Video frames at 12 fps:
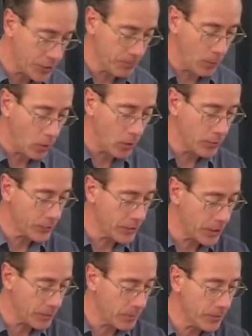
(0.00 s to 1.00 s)
Spoor, who's a
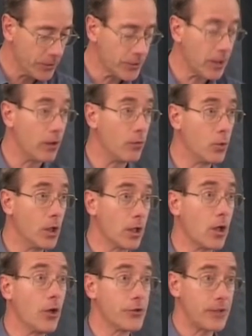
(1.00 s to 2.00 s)
Dutchman who's done a lot of
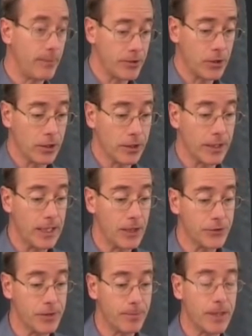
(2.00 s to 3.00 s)
work on semicircular
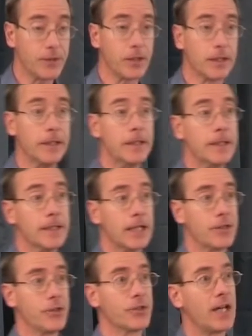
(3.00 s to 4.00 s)
canals, and he basically
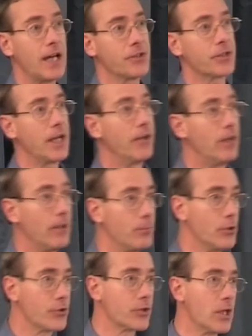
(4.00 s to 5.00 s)
gets his CAT scanner out,
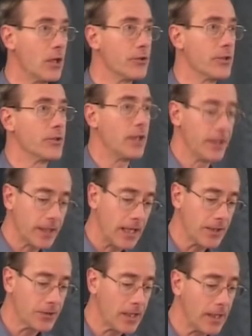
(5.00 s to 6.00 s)
puts skulls inside the
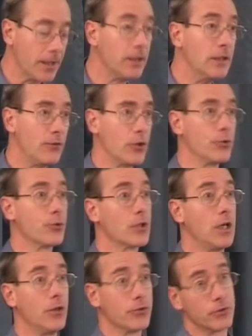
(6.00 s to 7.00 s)
CAT scanner, fossil
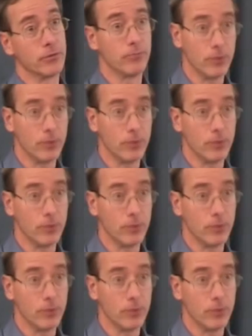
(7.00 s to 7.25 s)
skulls,